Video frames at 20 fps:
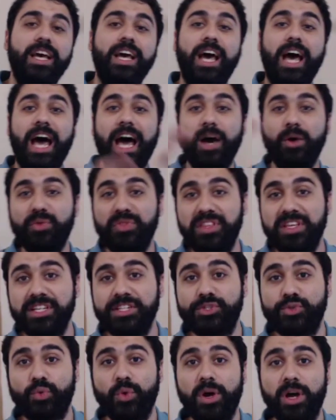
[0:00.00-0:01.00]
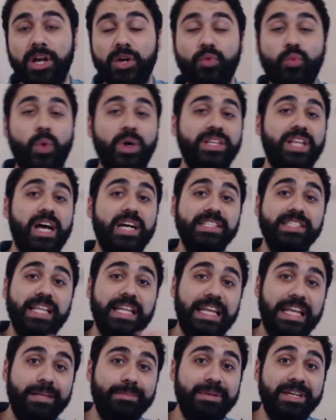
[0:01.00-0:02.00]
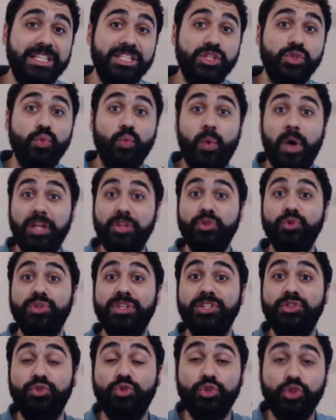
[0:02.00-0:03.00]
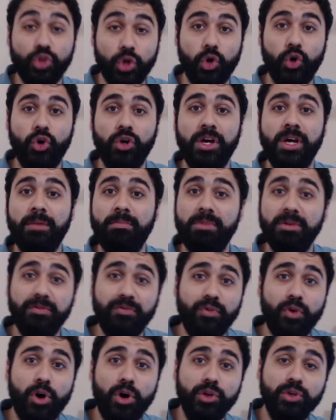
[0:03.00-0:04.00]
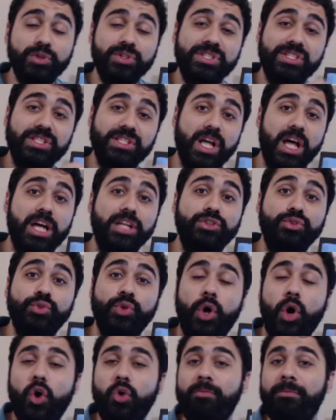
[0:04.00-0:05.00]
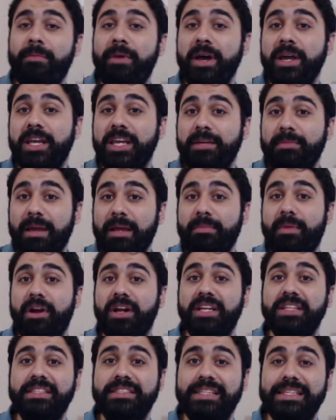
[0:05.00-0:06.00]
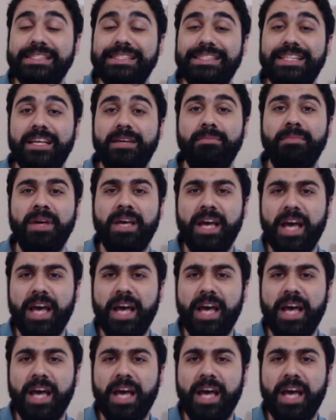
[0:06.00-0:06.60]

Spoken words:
how things work, what are the limits, what you need to know before you start your own email marketing system,